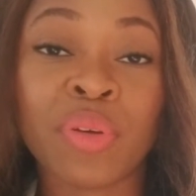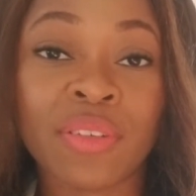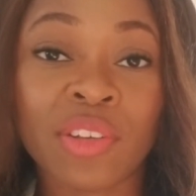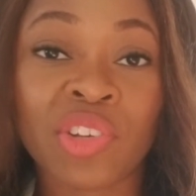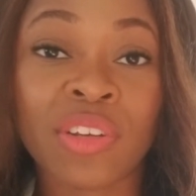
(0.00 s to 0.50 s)

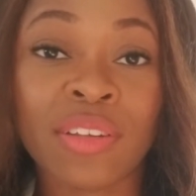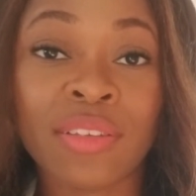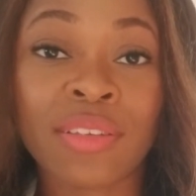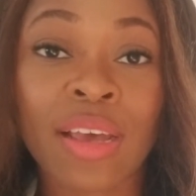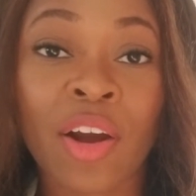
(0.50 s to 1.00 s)

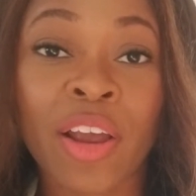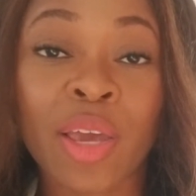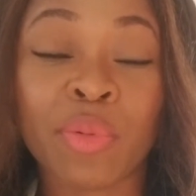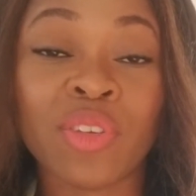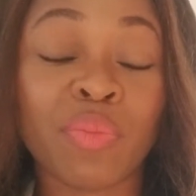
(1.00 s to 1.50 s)
positions are
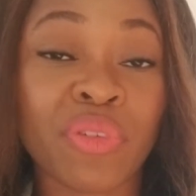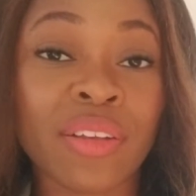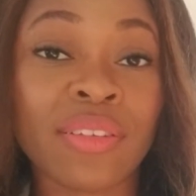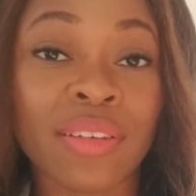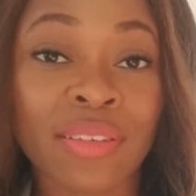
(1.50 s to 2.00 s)
able to
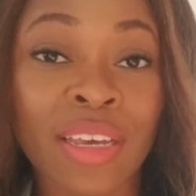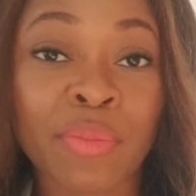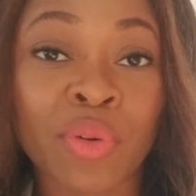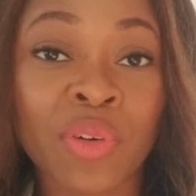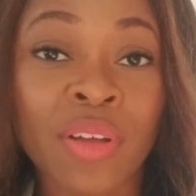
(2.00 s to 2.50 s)
bring to the
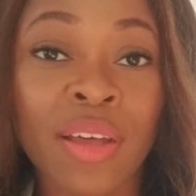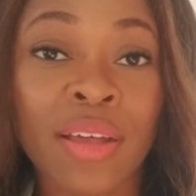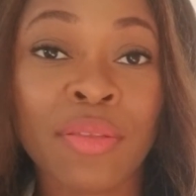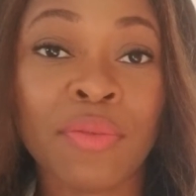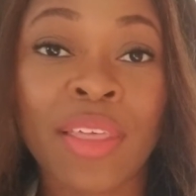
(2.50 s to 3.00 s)
table
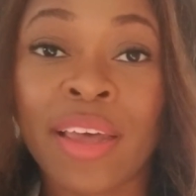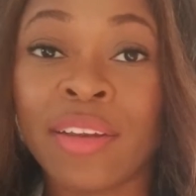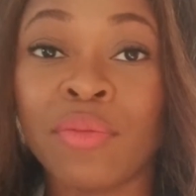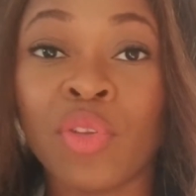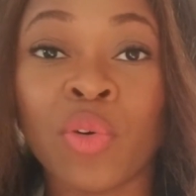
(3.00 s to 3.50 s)

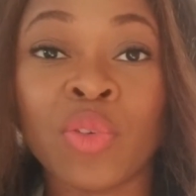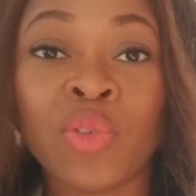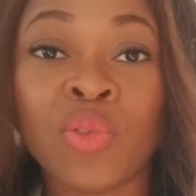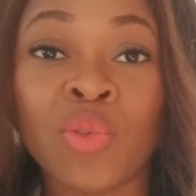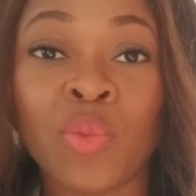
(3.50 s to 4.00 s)
than those
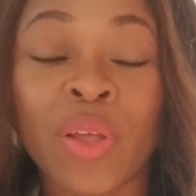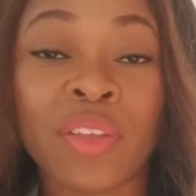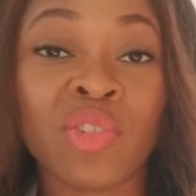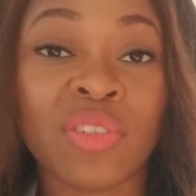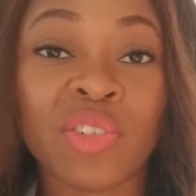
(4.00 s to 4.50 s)
who went
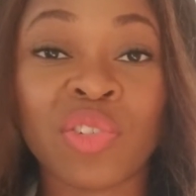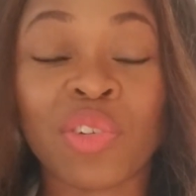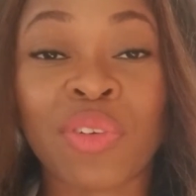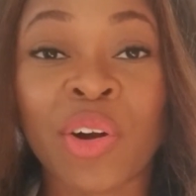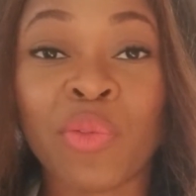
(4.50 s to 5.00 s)
the
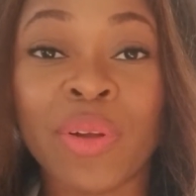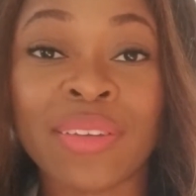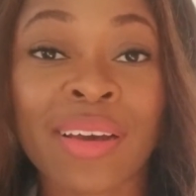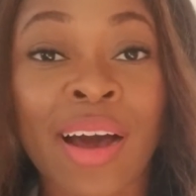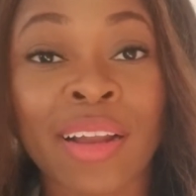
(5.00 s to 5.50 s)
traditional route,
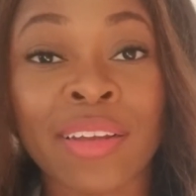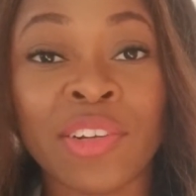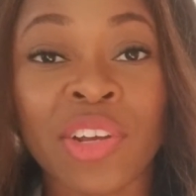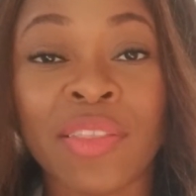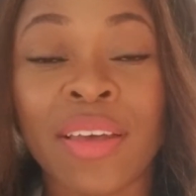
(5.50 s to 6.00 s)
went to
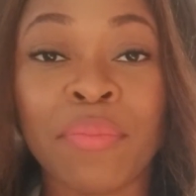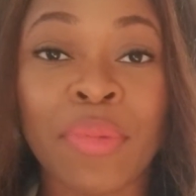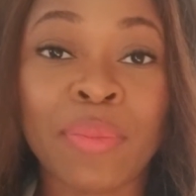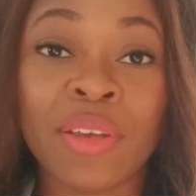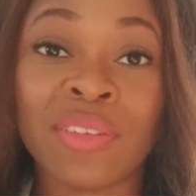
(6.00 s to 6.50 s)
college, and then
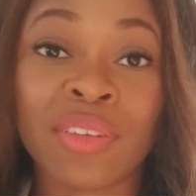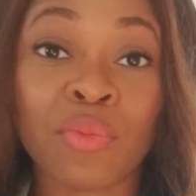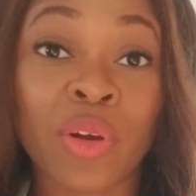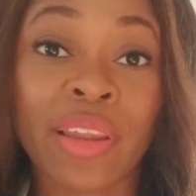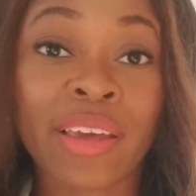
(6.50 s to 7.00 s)
maybe
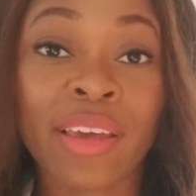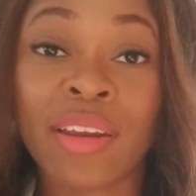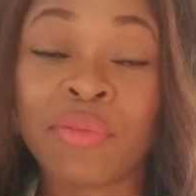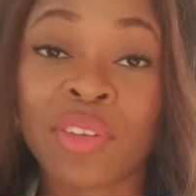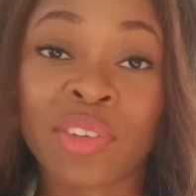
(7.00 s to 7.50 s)
were lucky
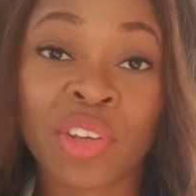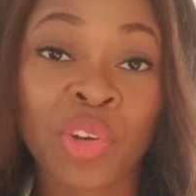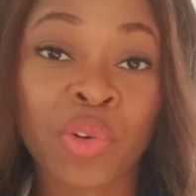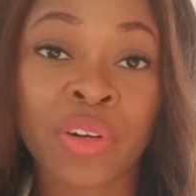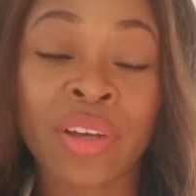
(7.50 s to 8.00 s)
enough to
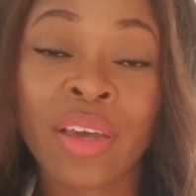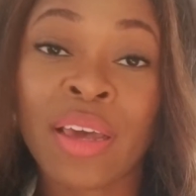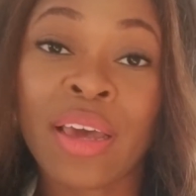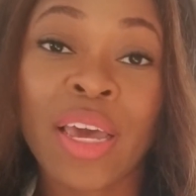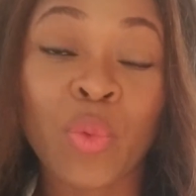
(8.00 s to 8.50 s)
secure
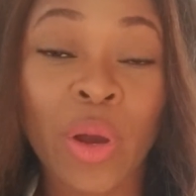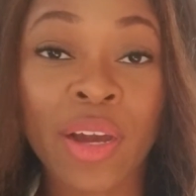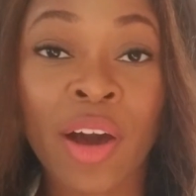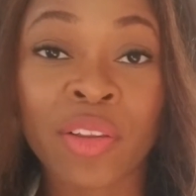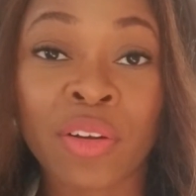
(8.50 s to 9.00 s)
a
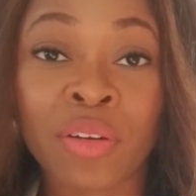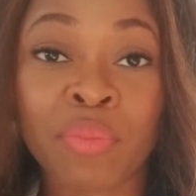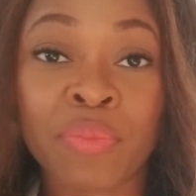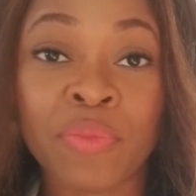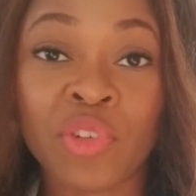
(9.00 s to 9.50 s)
white collar
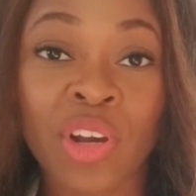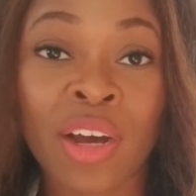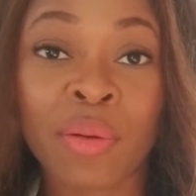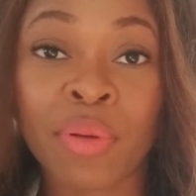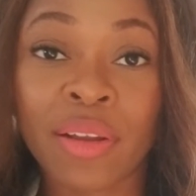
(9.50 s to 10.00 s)

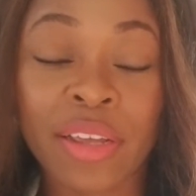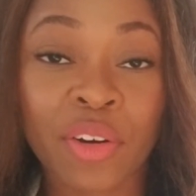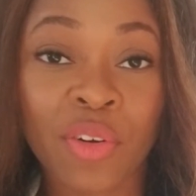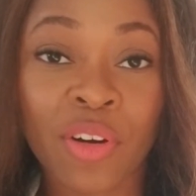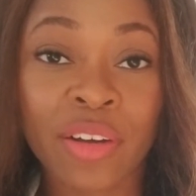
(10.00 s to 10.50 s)
job
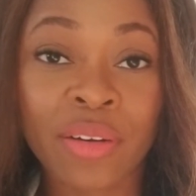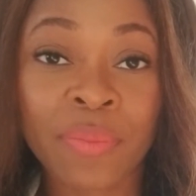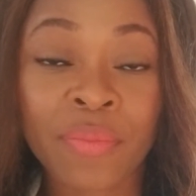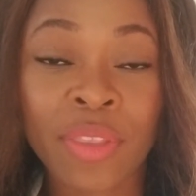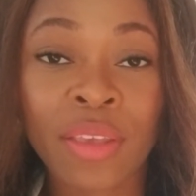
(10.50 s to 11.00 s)
later on.